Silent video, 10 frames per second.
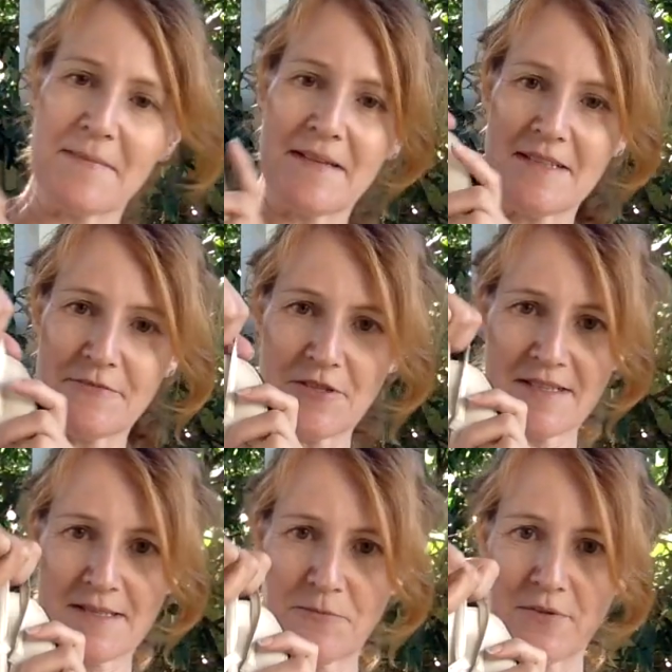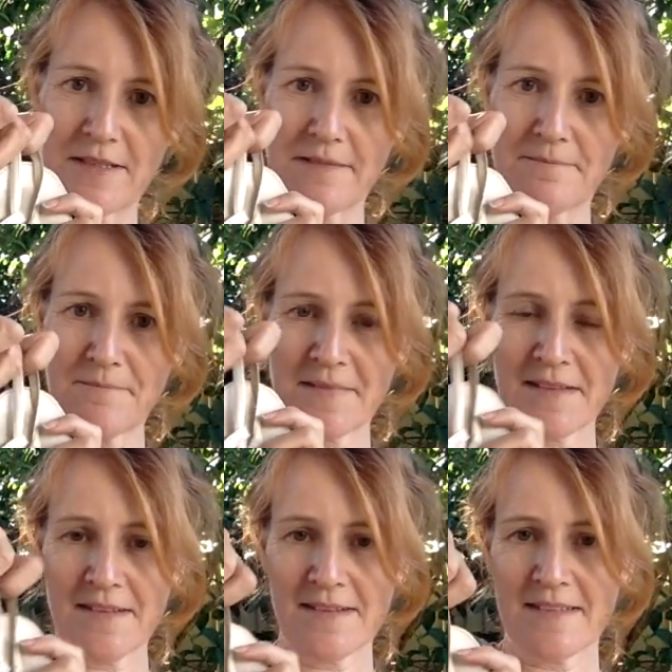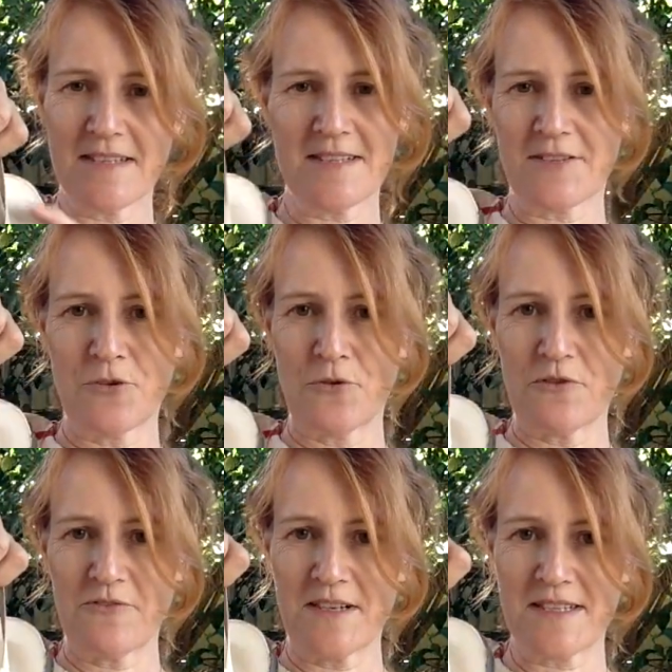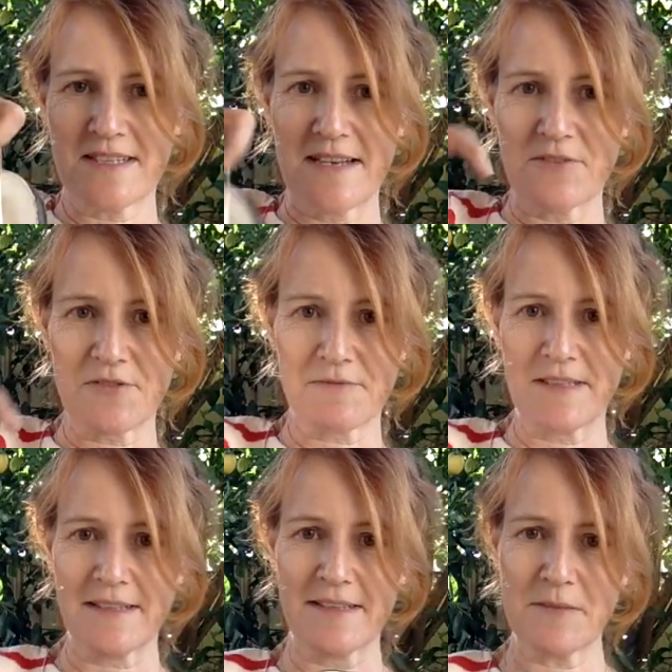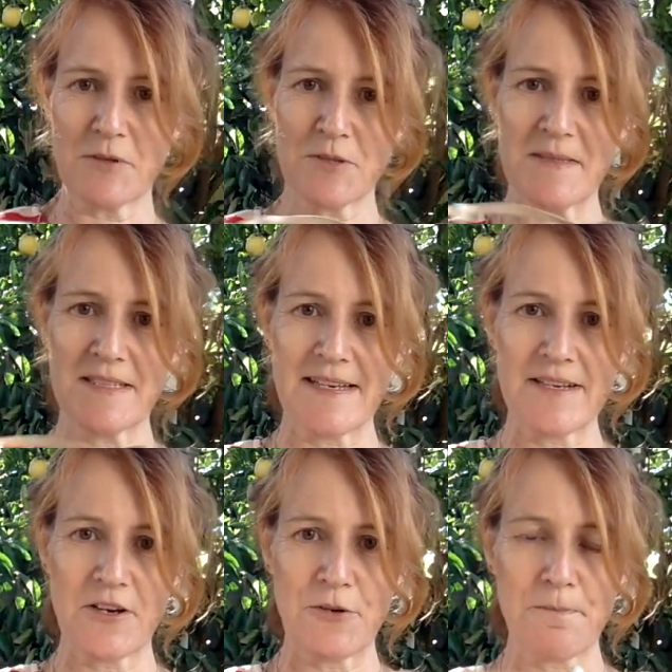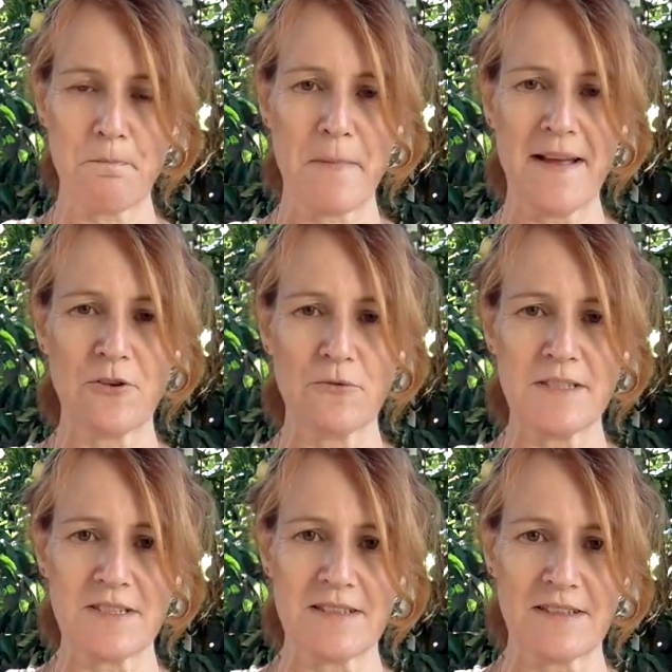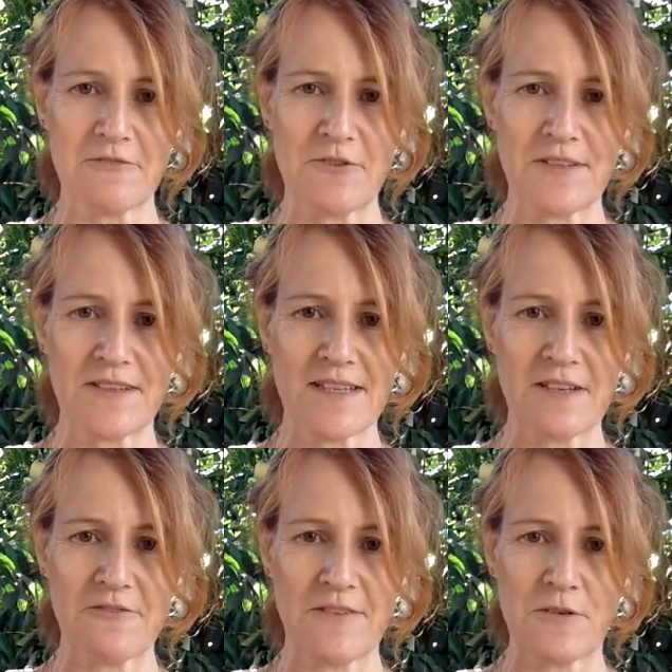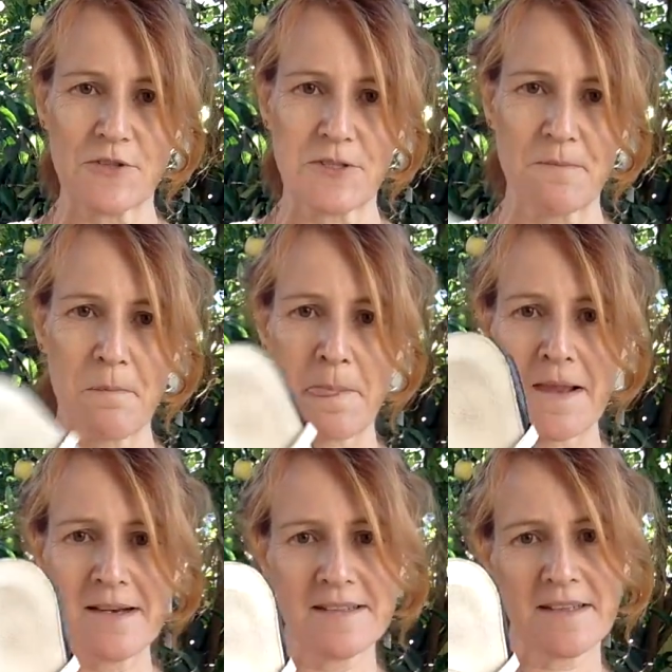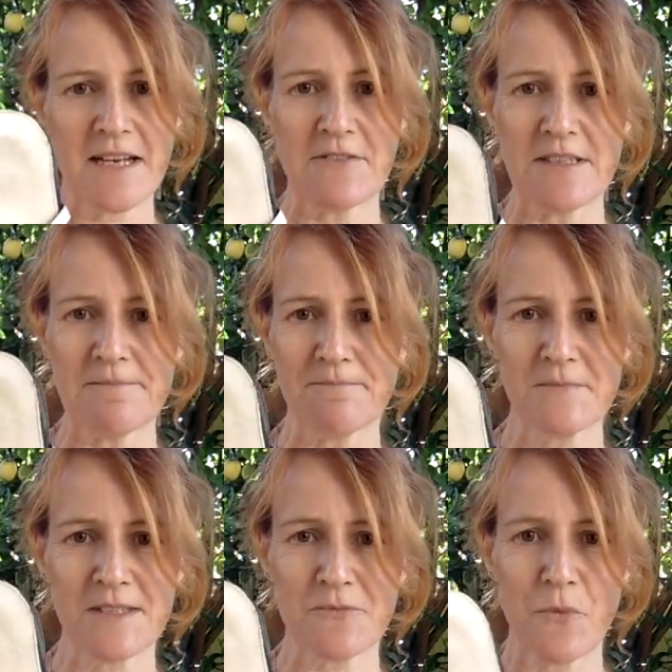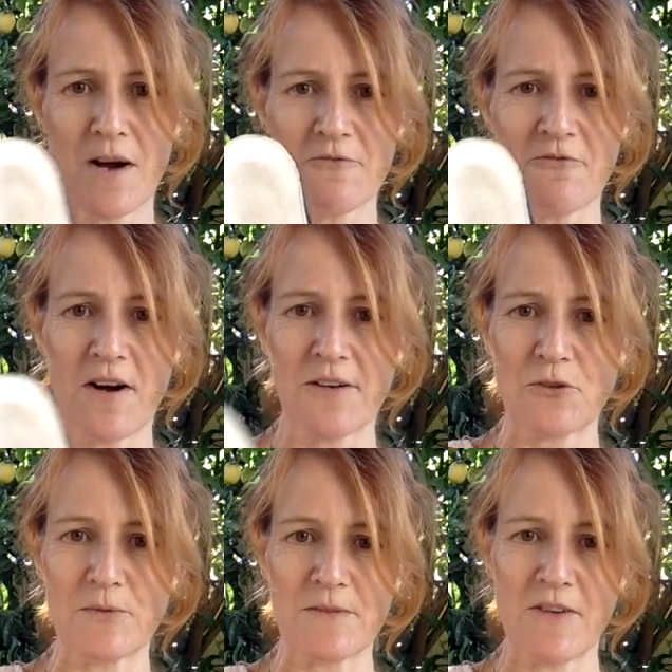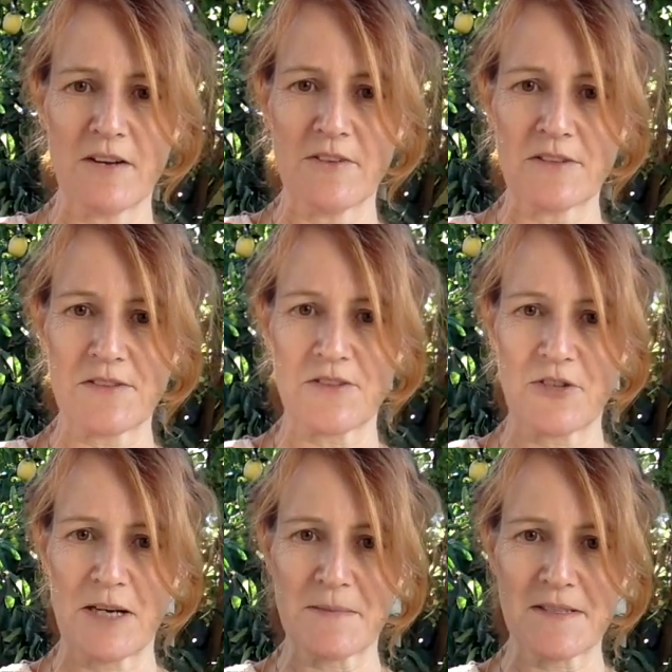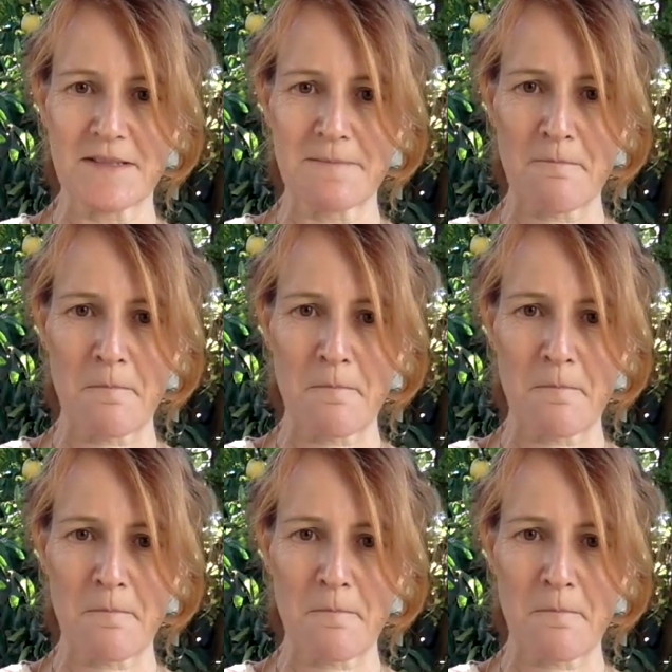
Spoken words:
made these very simple little, they're just glorified sandals really. The bottom is eco panel, which is like a very thick felt. They're covered in just white vinyl with white vinyl straps.